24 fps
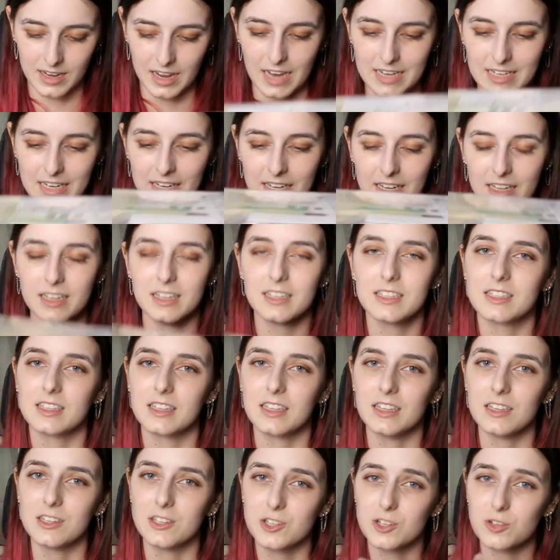And it is
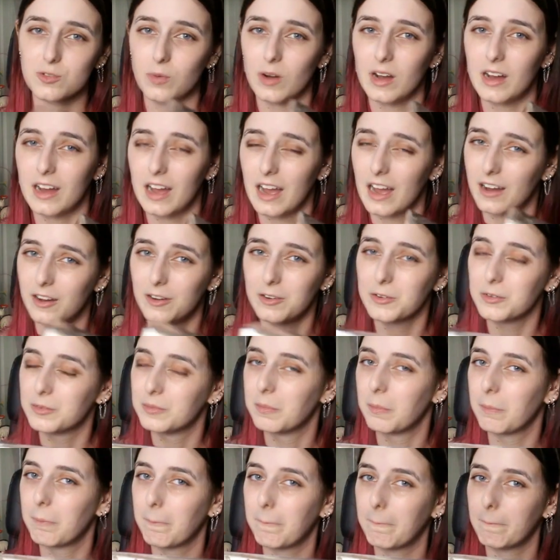the Schwahau,
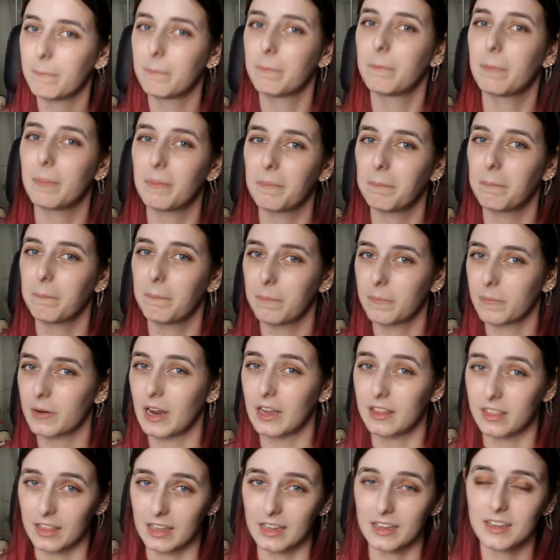
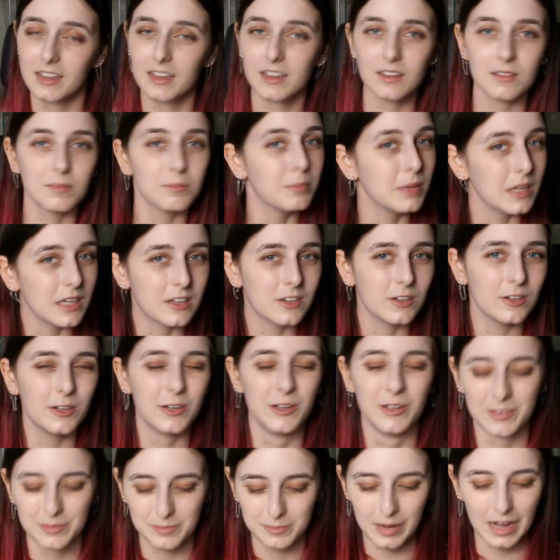I think, Miku
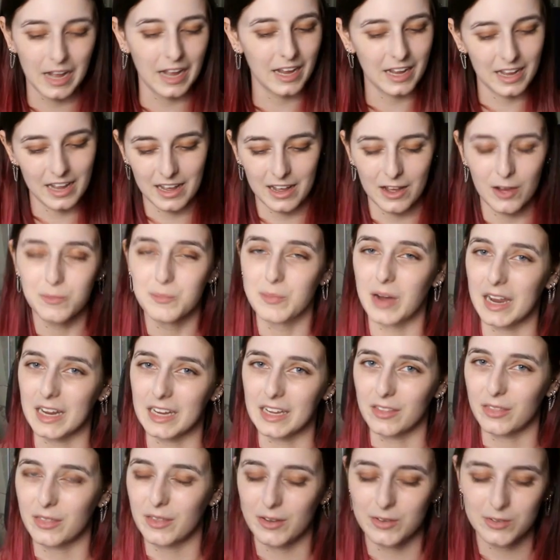by
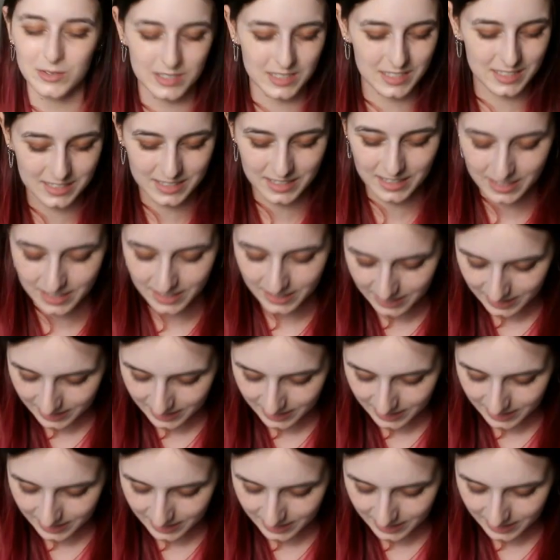Myethos.